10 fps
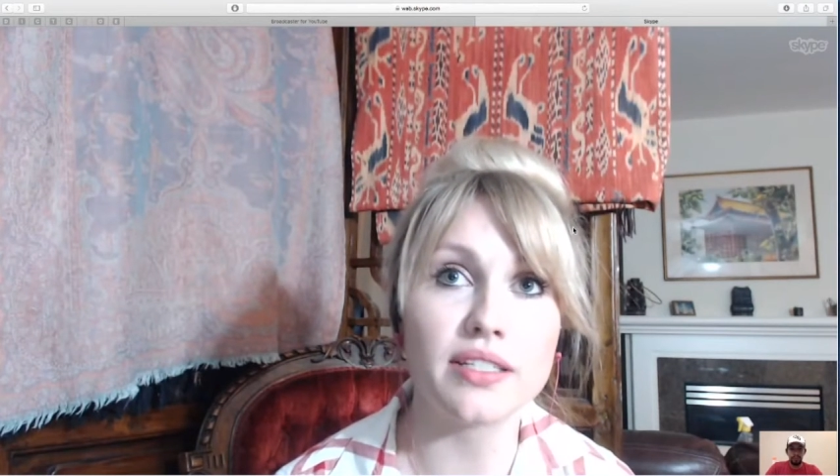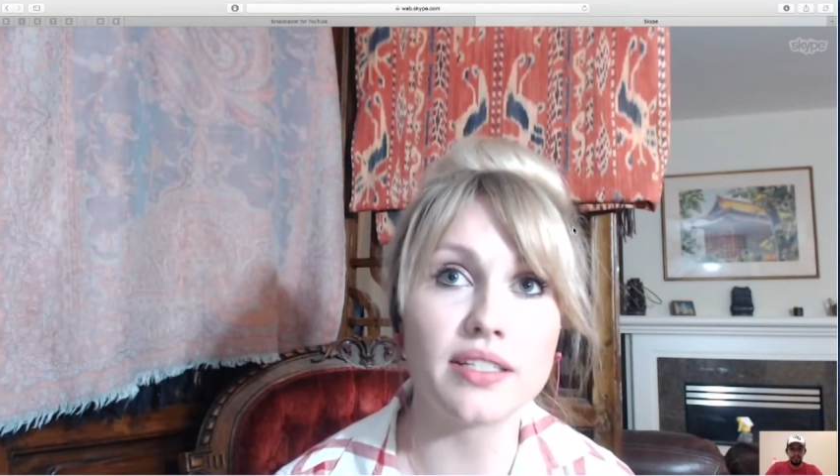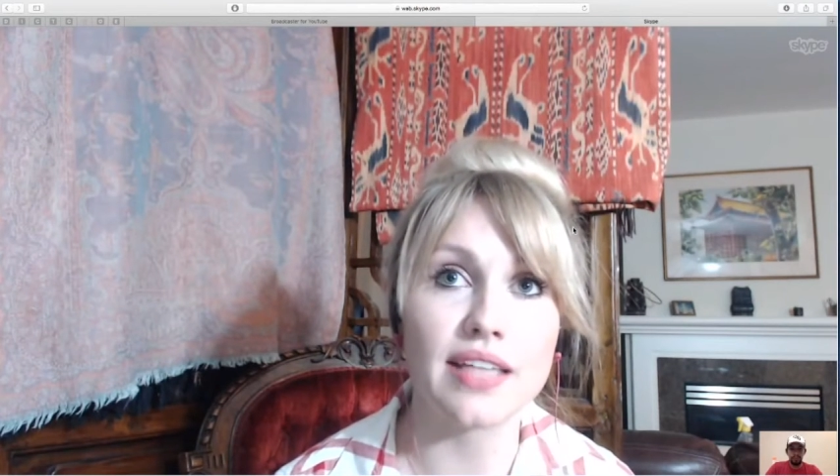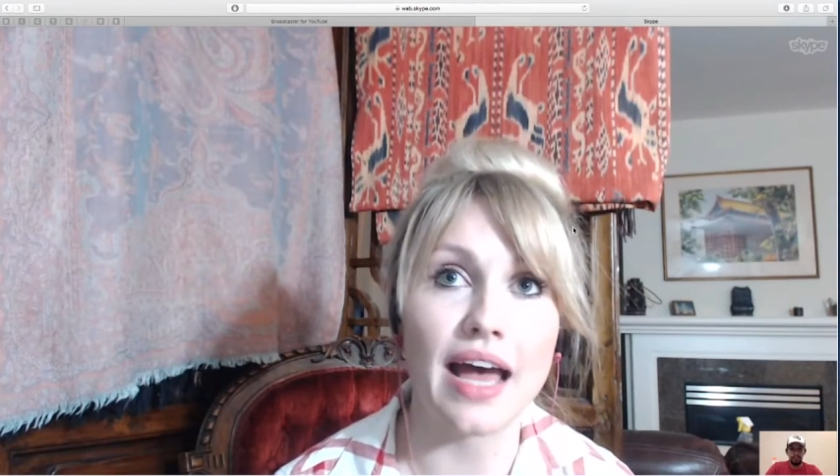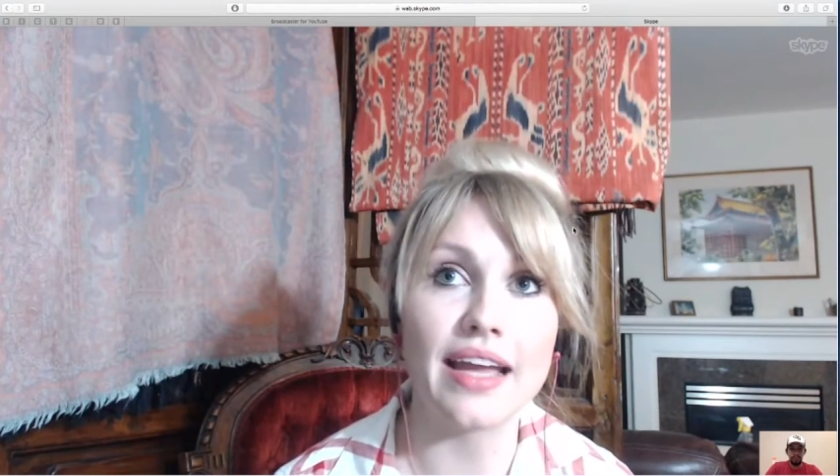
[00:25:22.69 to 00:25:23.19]

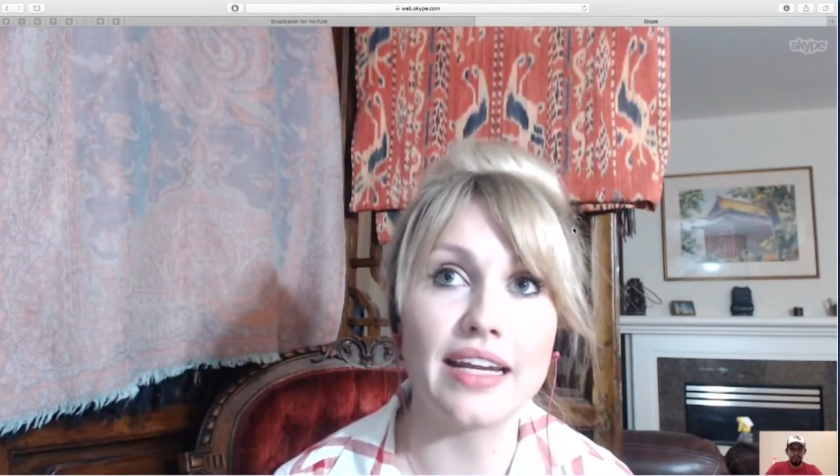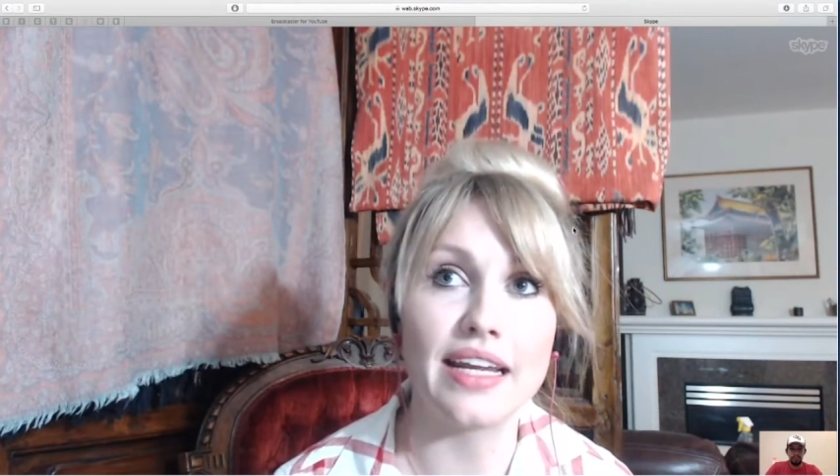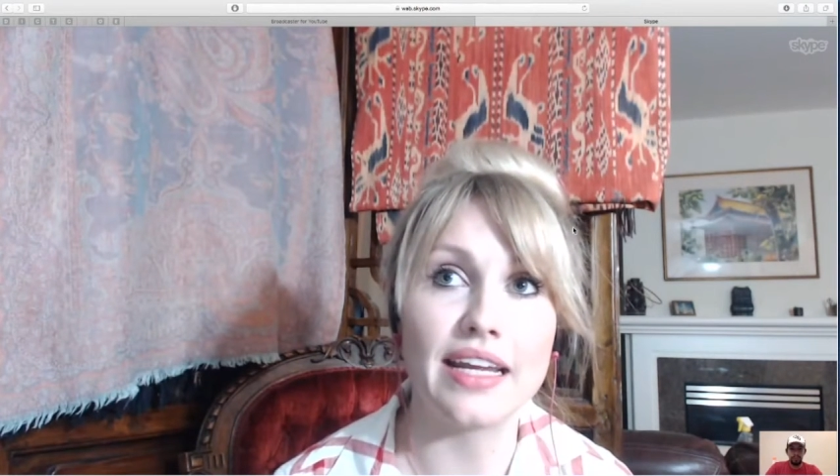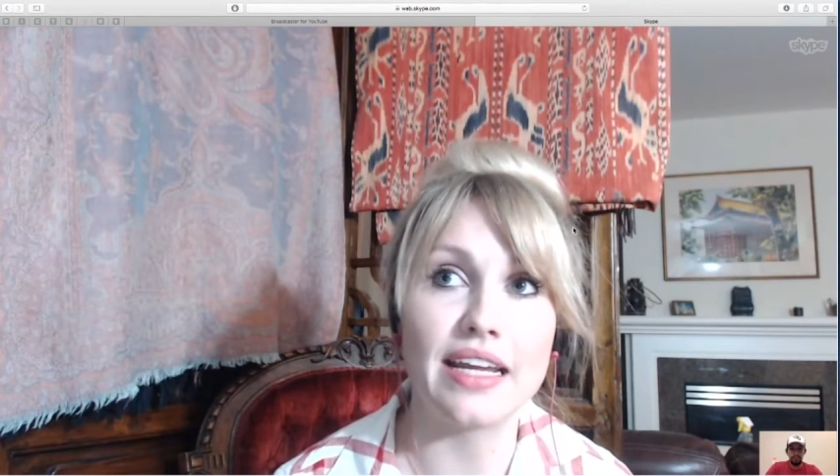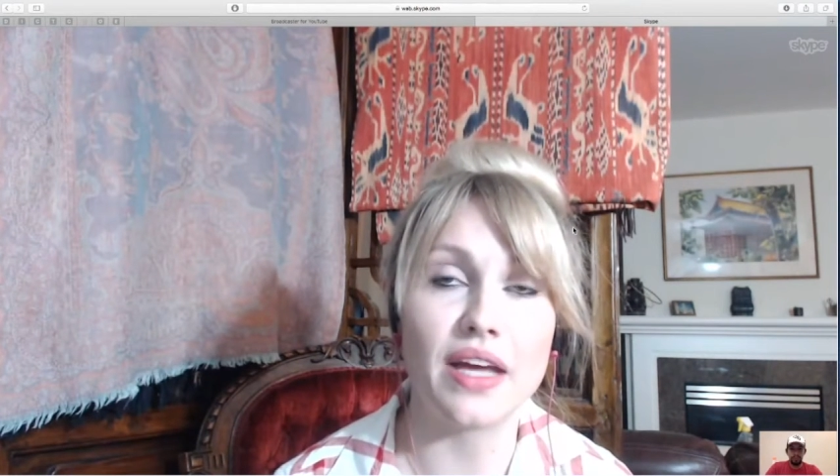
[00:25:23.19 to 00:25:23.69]

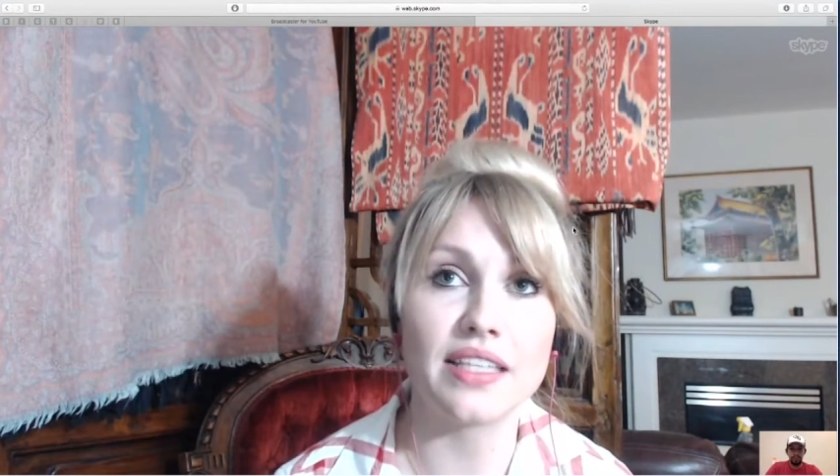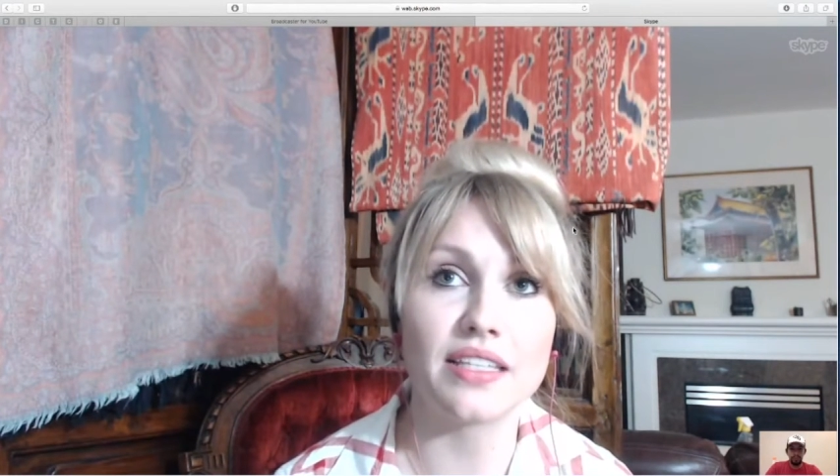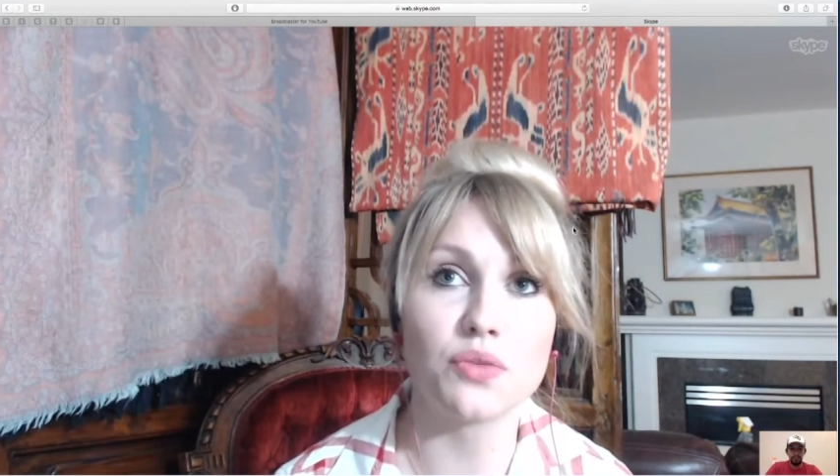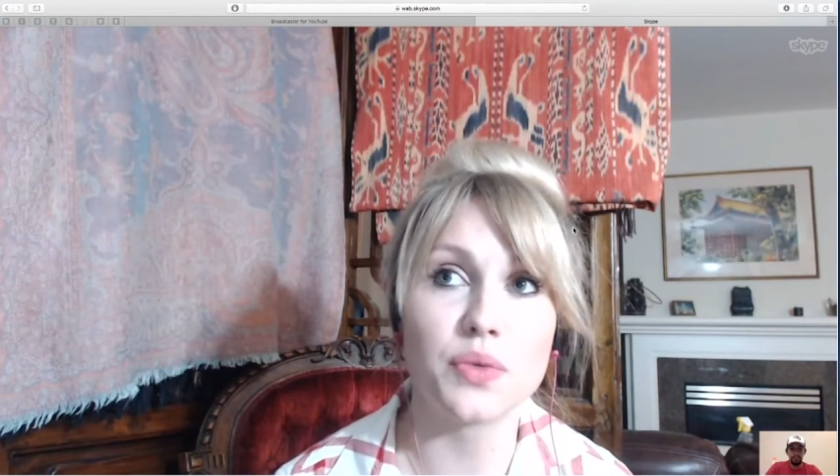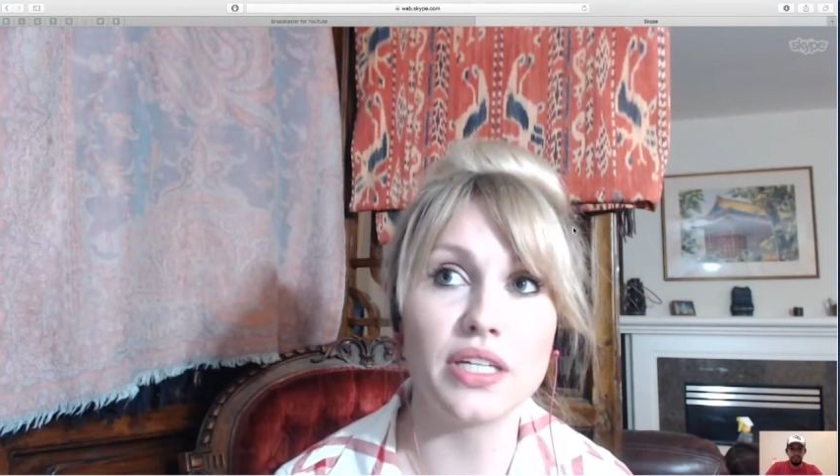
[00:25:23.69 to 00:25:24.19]
society, and
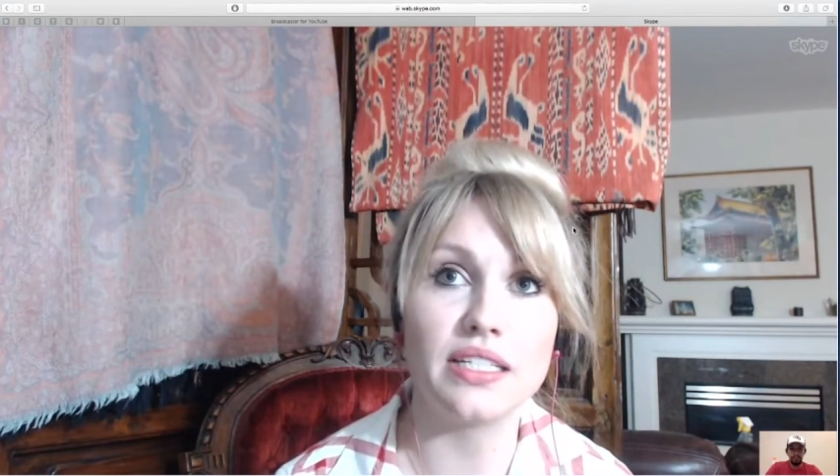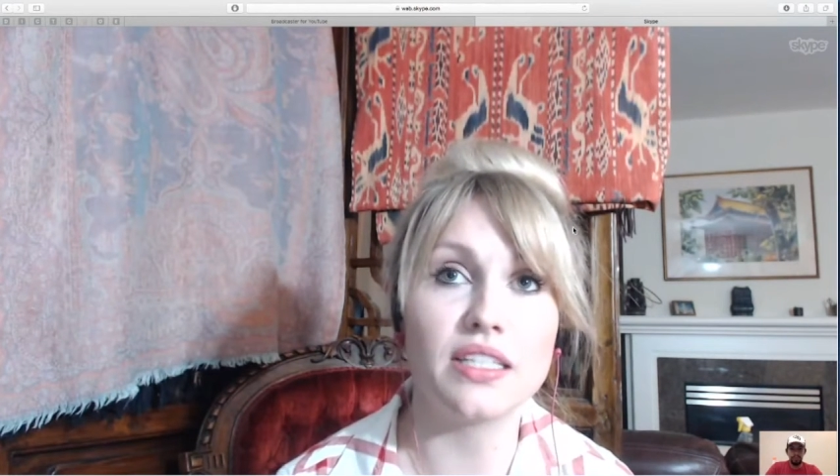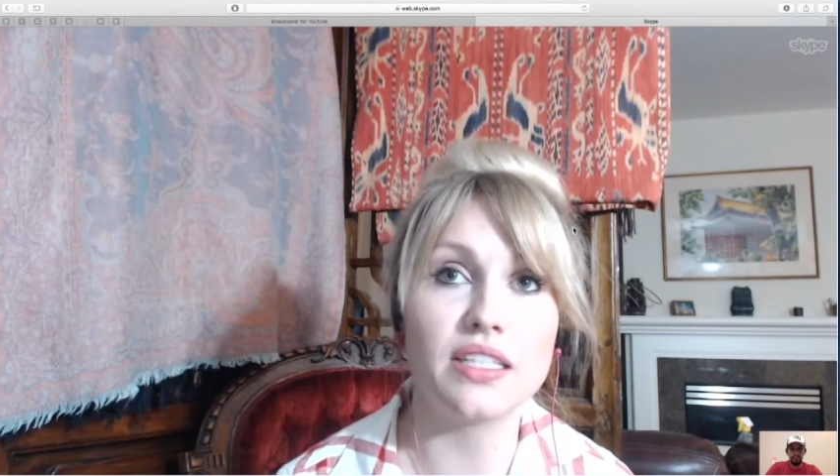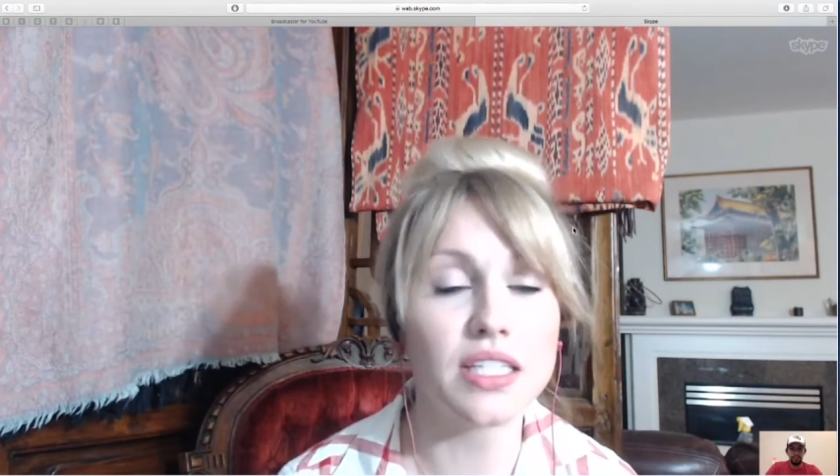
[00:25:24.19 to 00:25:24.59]
that's a really